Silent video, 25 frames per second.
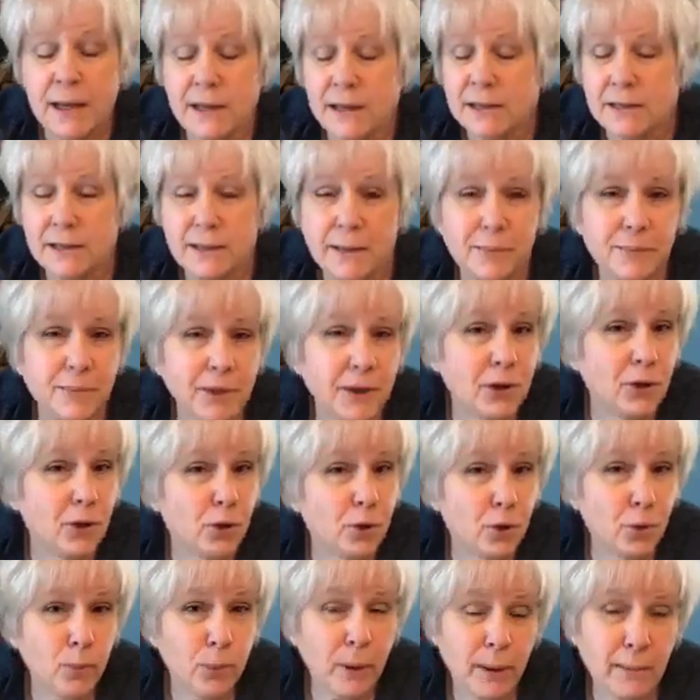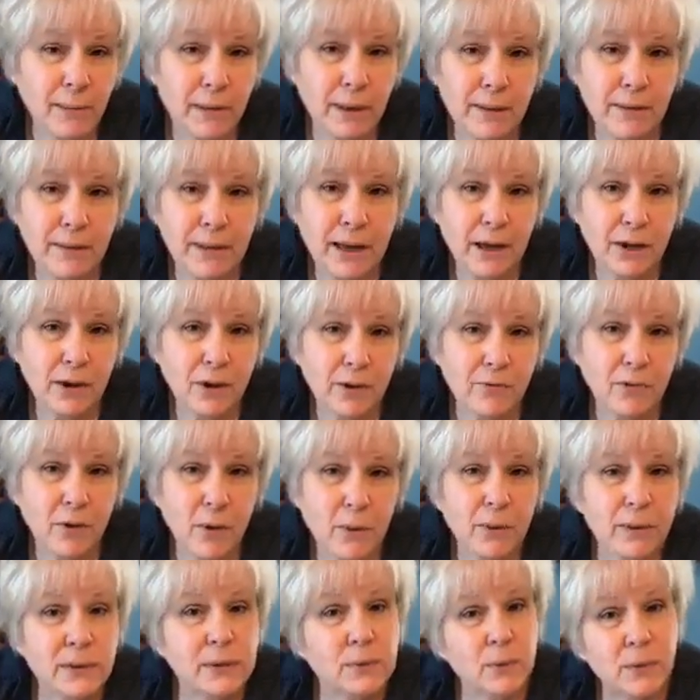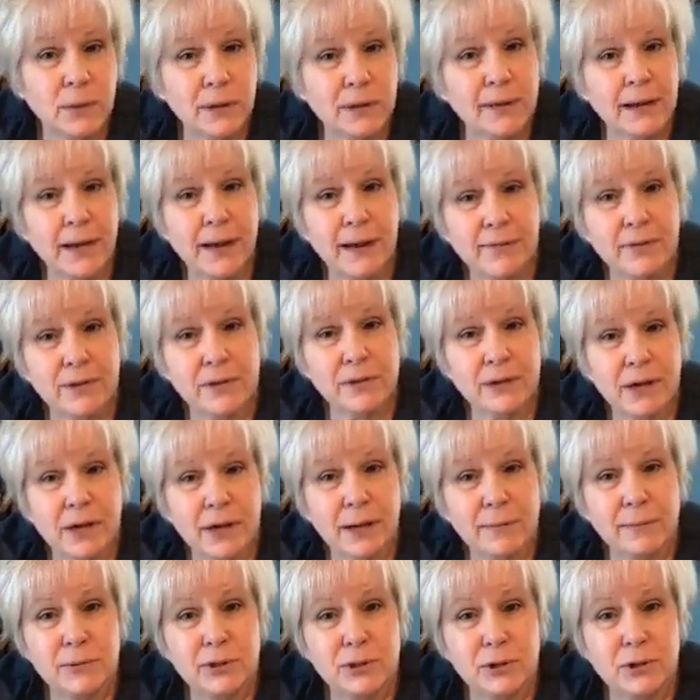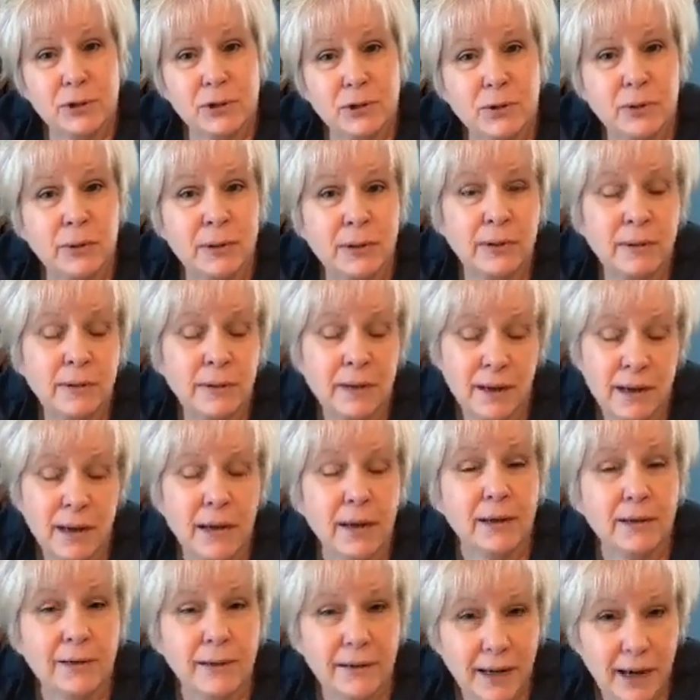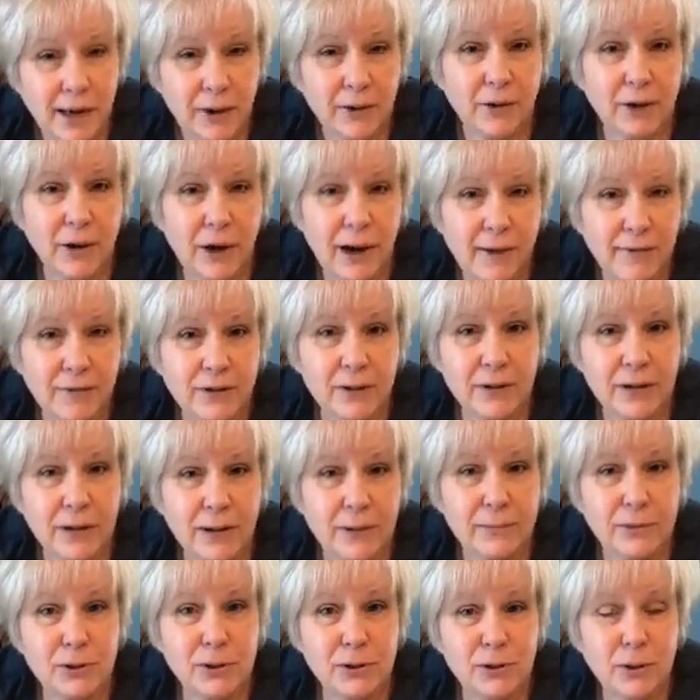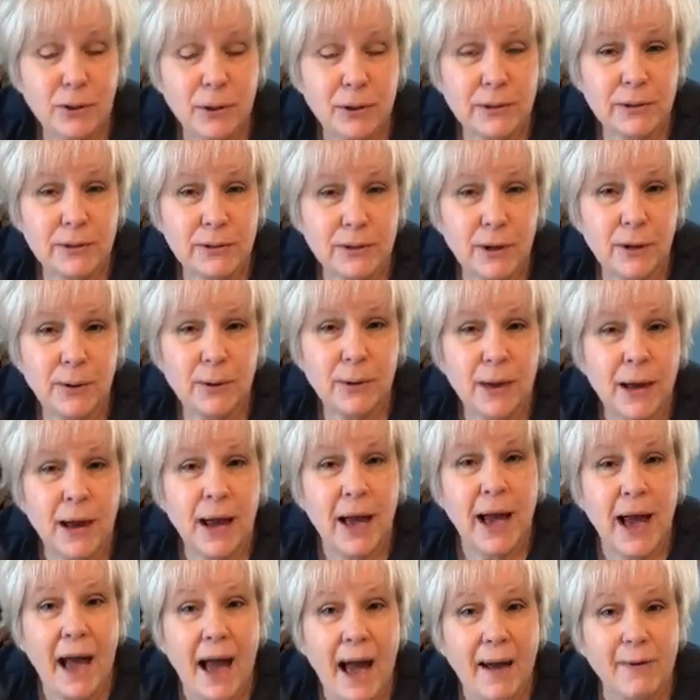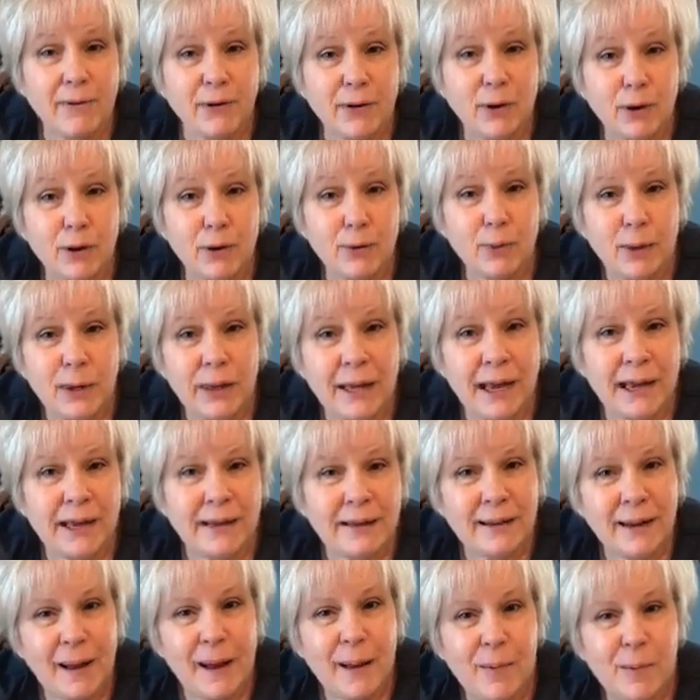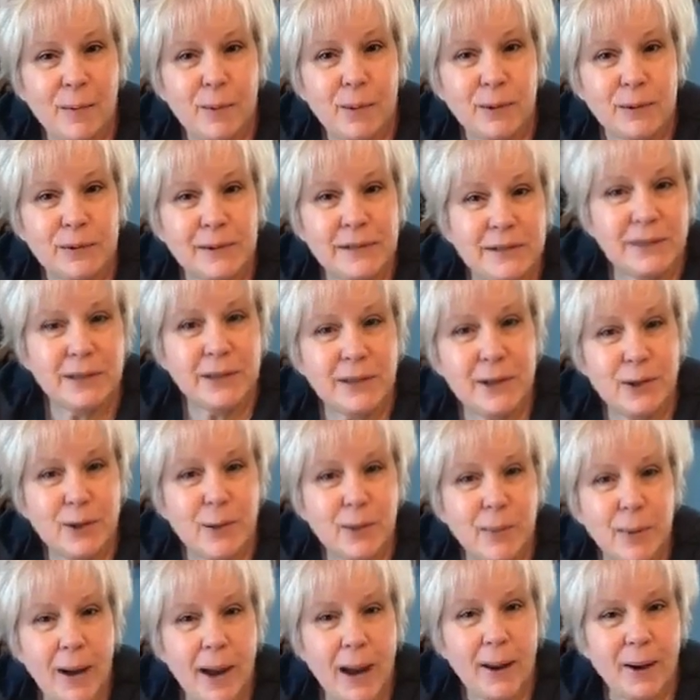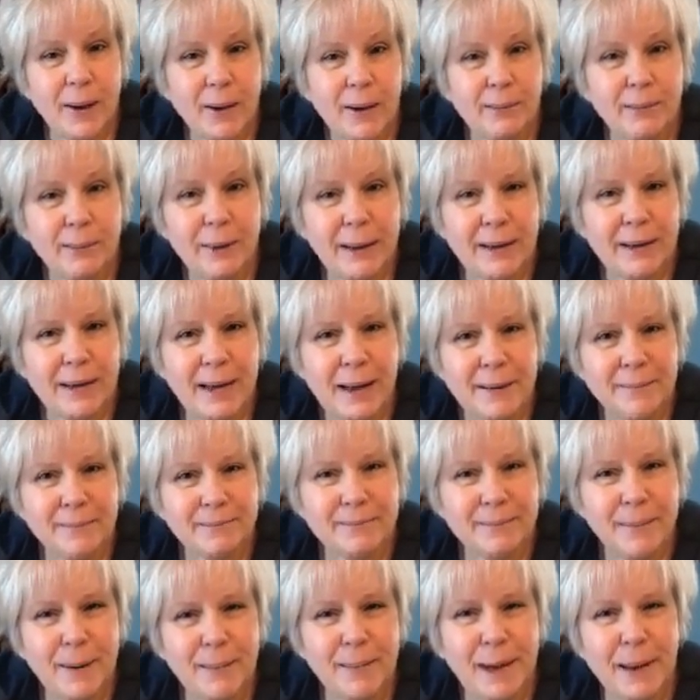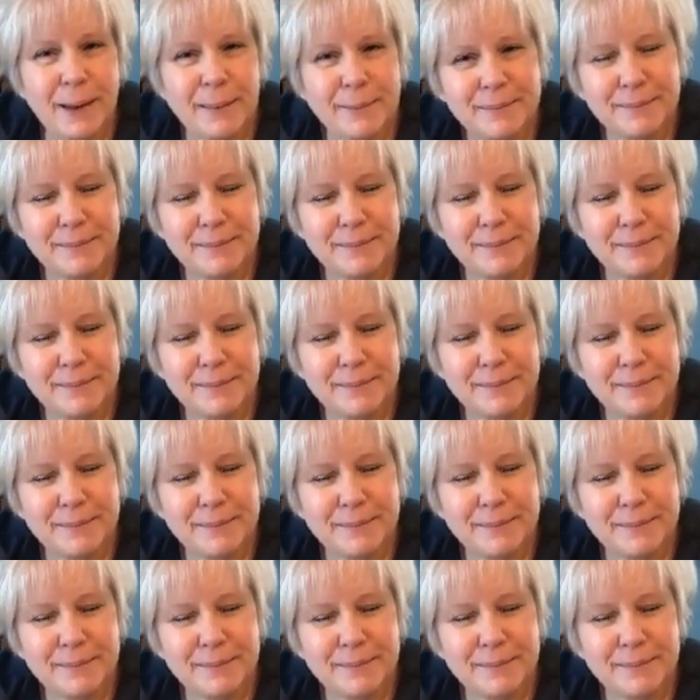something new maybe that you've always wanted to have the time to do, and now you have the time to do it. So have a good weekend, and we'll see you back on Monday. Bye-bye.